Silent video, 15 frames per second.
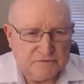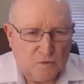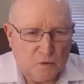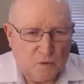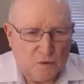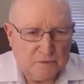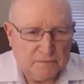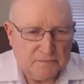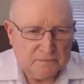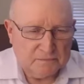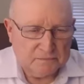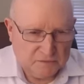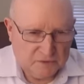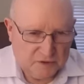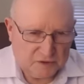for
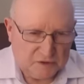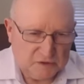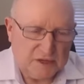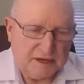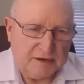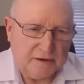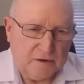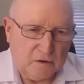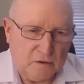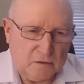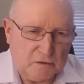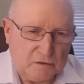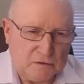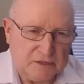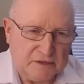things like
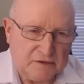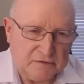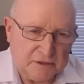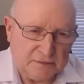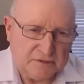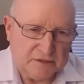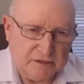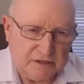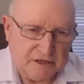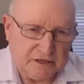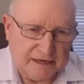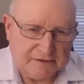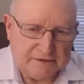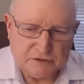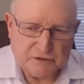colds and trips to the
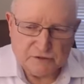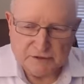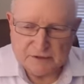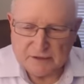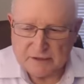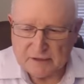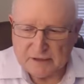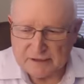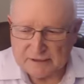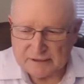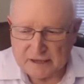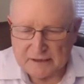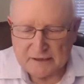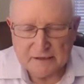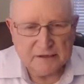dentist or anything like
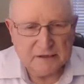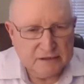that.